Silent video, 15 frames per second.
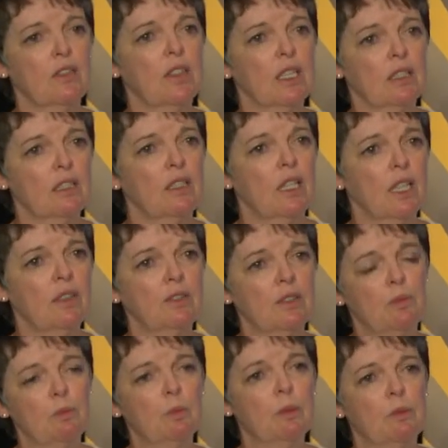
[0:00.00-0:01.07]
that the
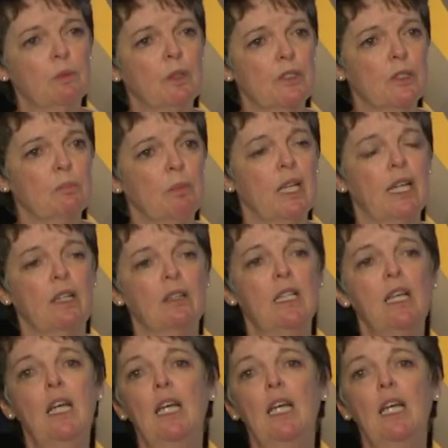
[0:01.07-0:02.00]
novel was about.